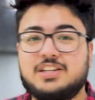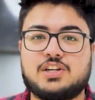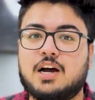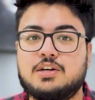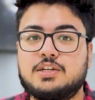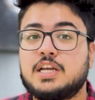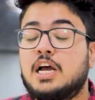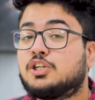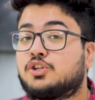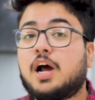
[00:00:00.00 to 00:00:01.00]
which colors
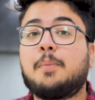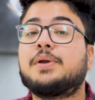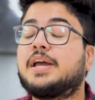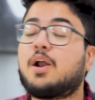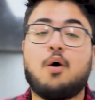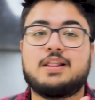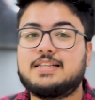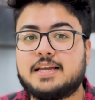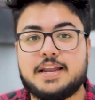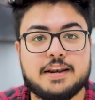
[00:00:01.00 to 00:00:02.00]
should appear on
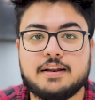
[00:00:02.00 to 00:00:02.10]
the screen.